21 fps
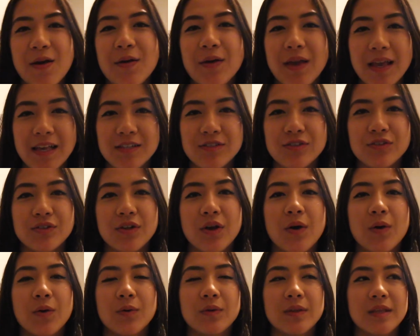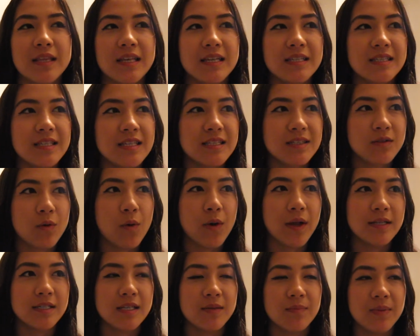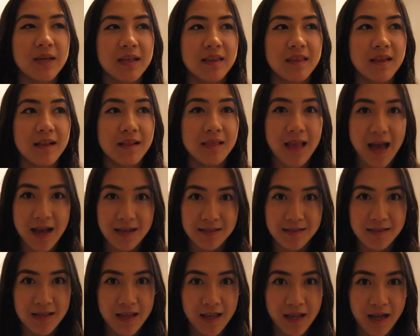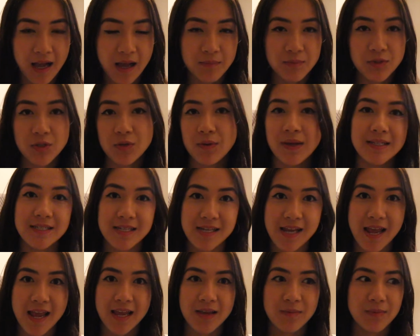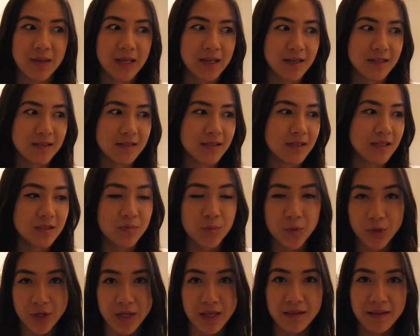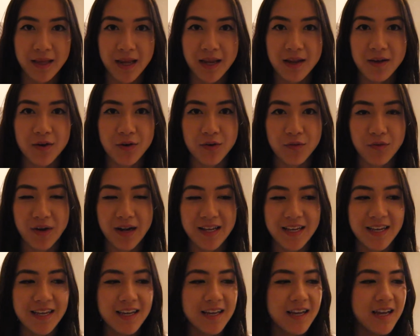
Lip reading: Okay, so this is going to be the last thing I'm doing today because it's pretty late already.